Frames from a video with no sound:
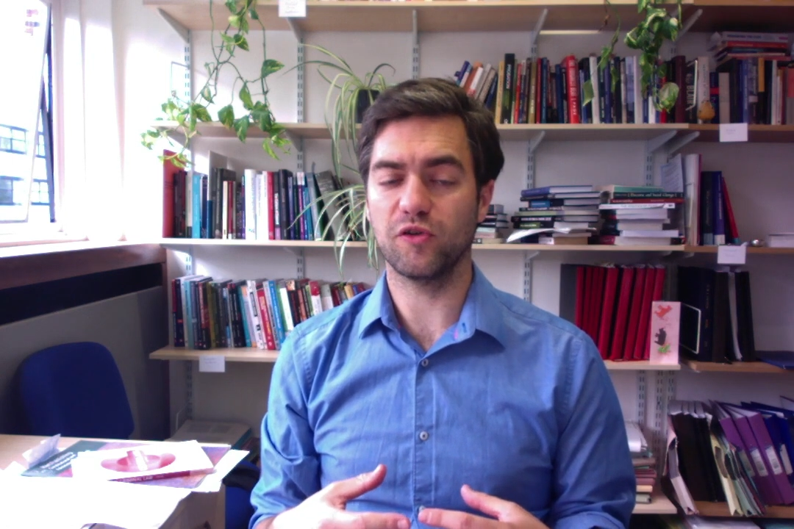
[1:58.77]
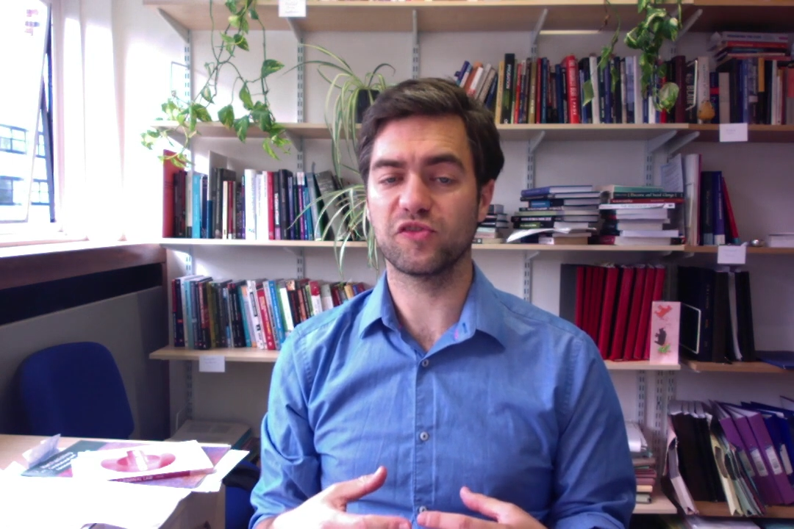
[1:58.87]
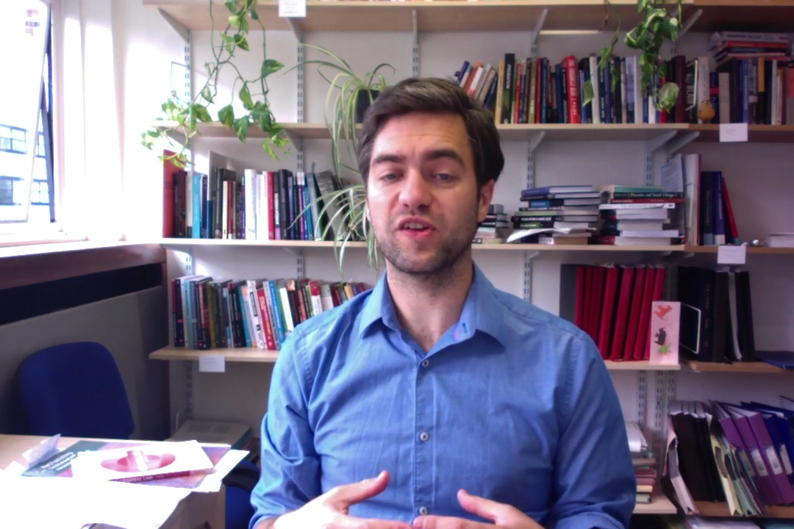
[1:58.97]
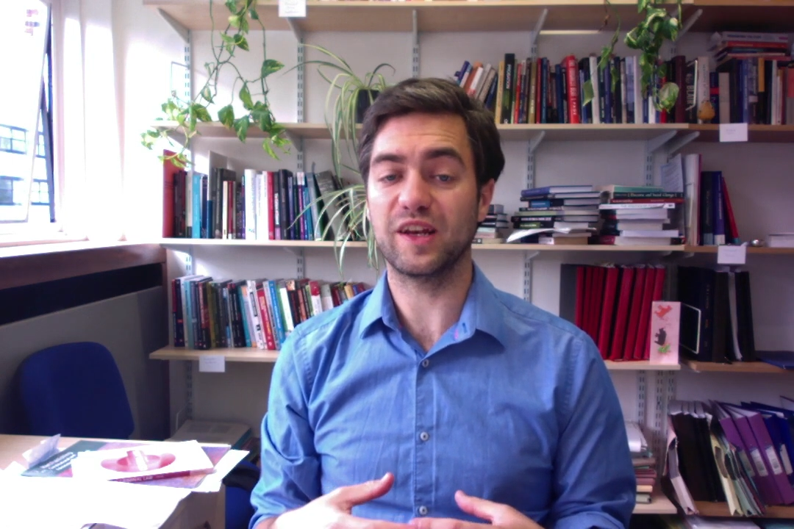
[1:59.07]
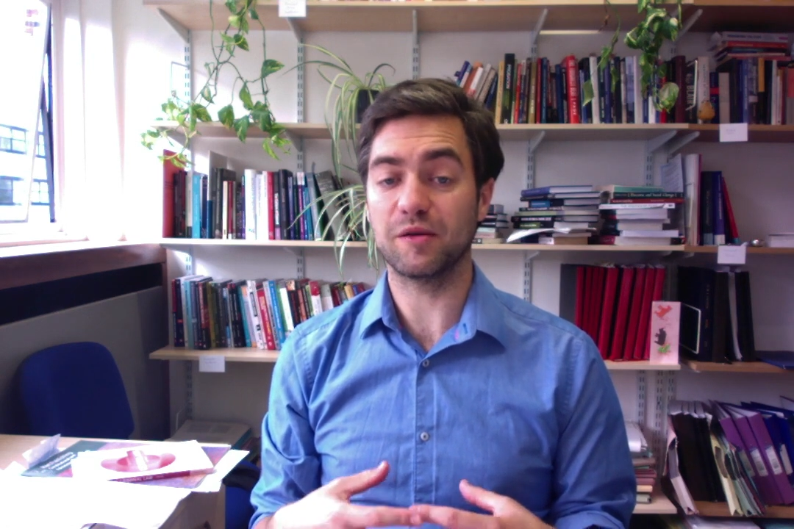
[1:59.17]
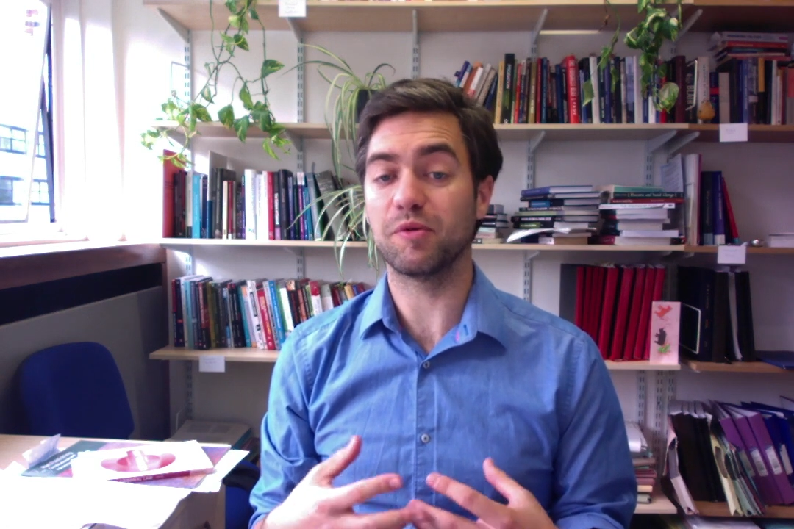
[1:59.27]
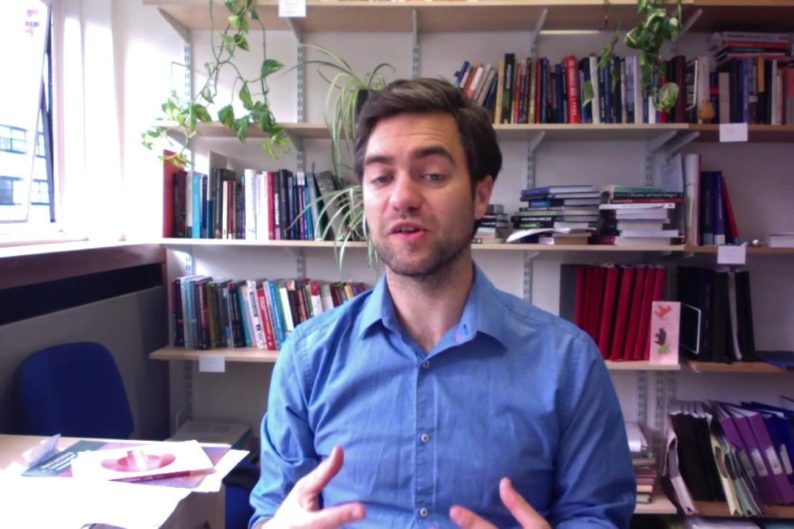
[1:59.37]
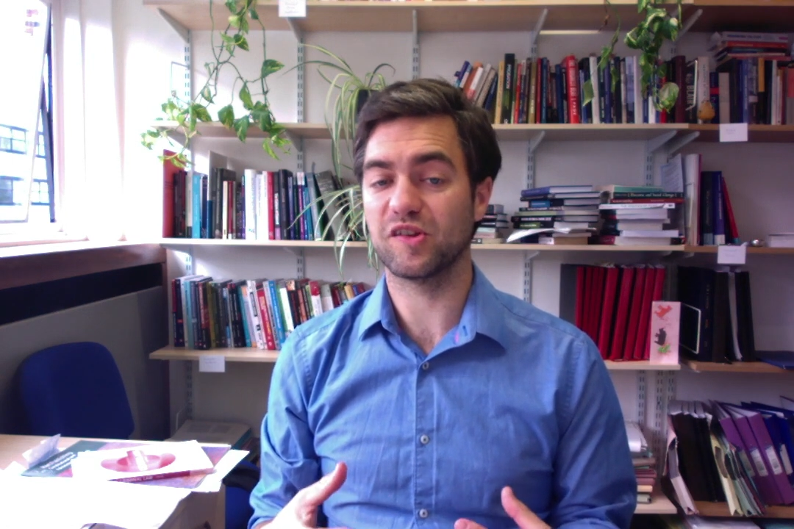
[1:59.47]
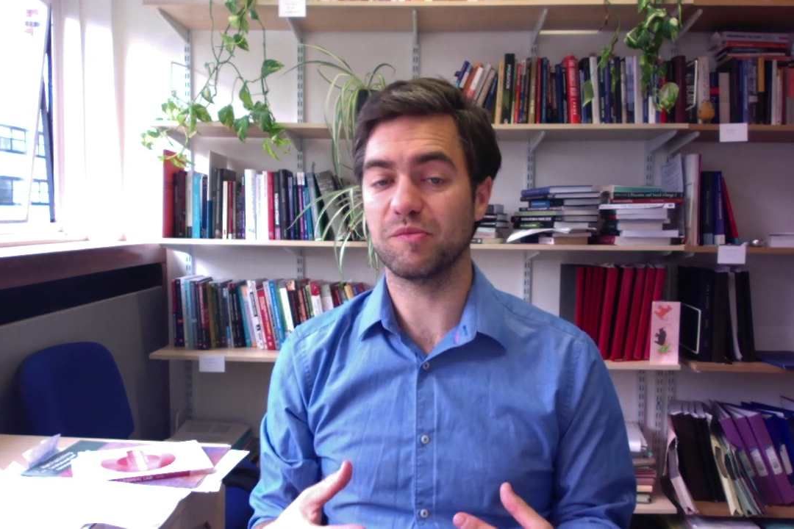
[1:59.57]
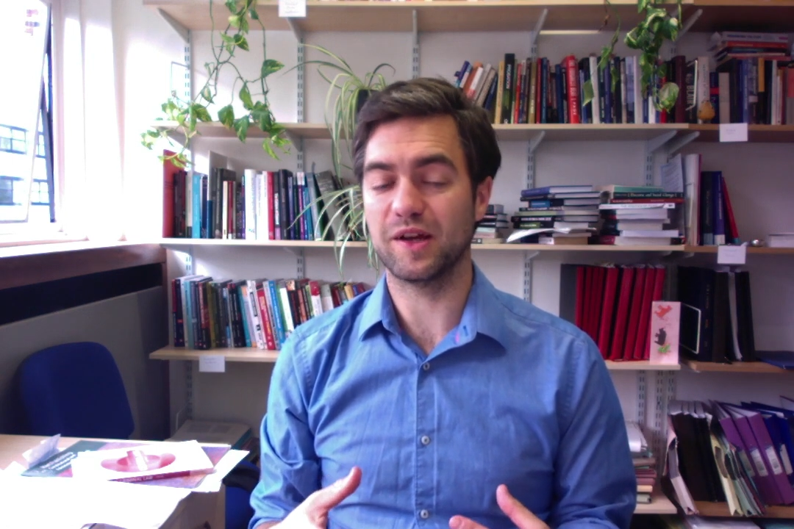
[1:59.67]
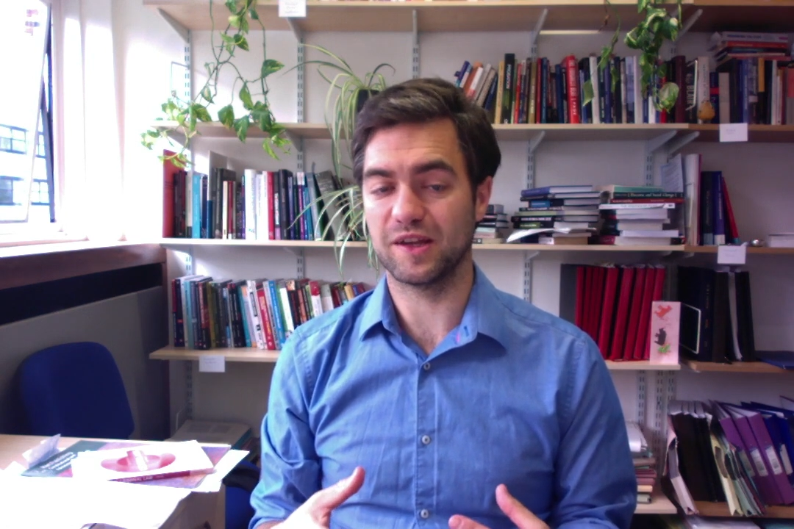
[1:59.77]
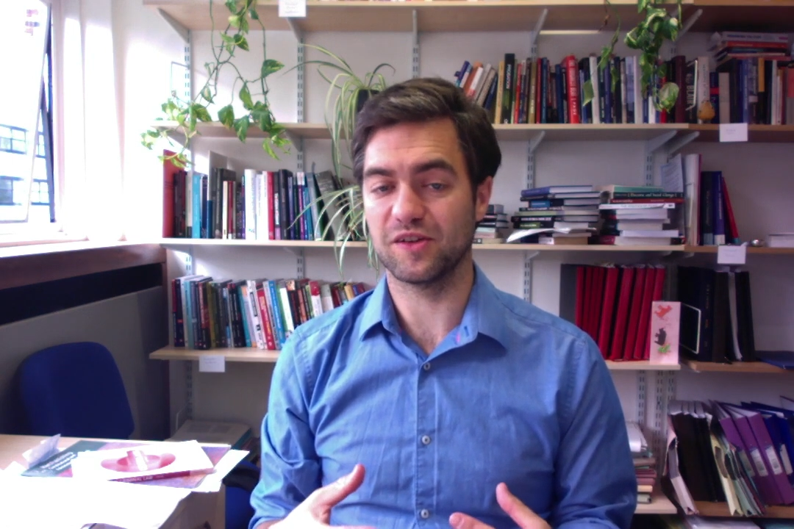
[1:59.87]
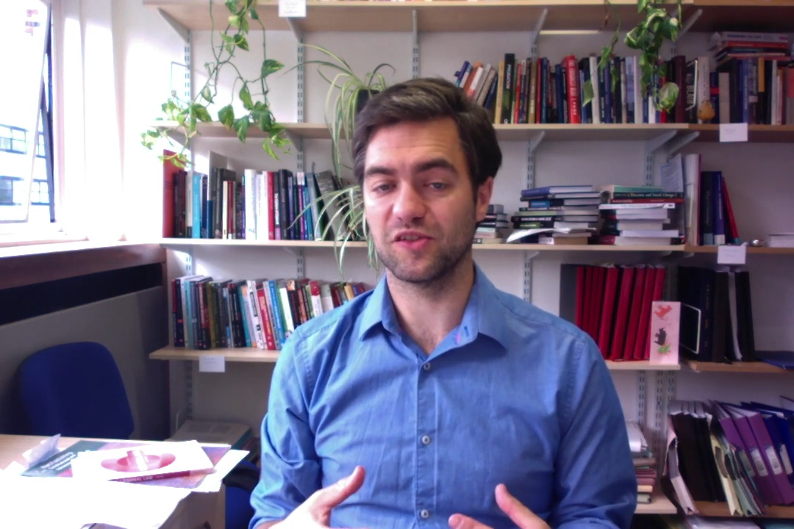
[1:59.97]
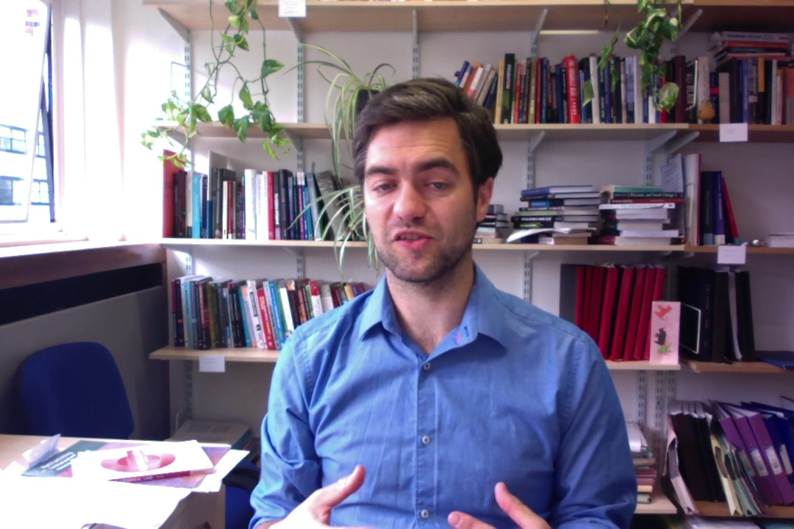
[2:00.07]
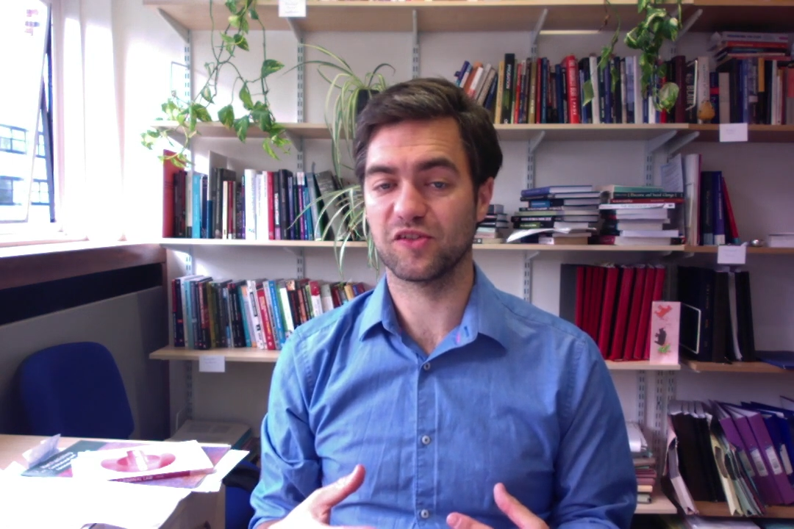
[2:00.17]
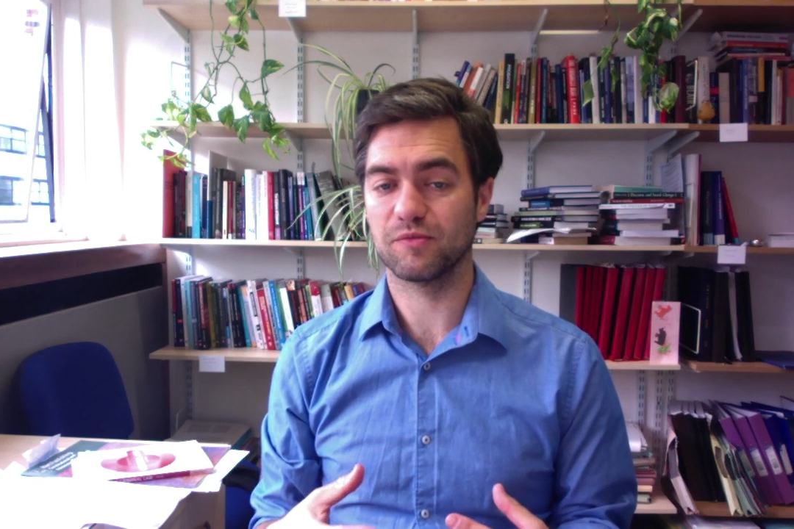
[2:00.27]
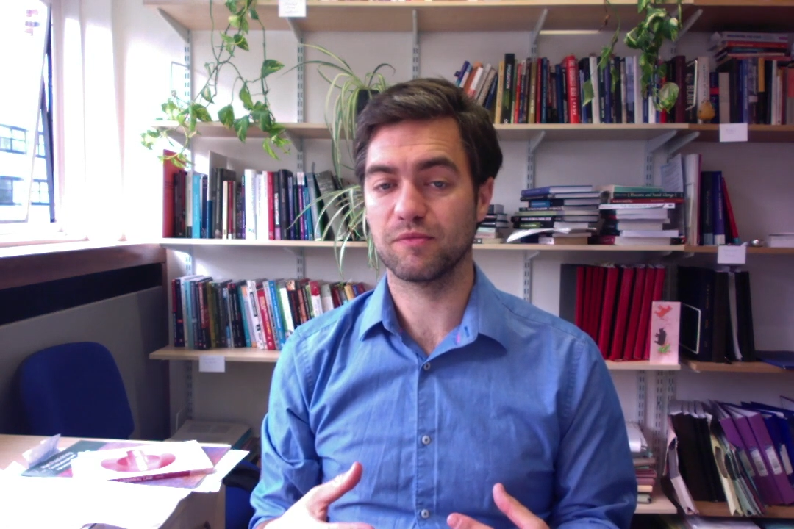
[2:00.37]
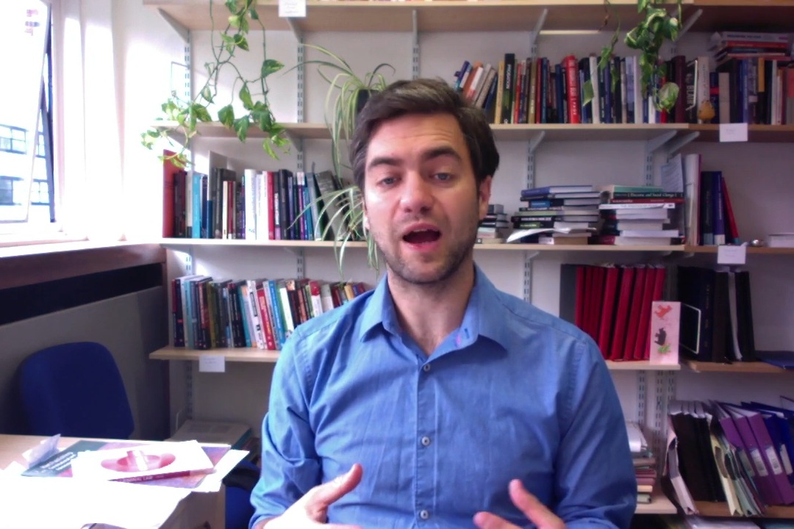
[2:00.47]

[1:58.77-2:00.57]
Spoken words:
senior policymakers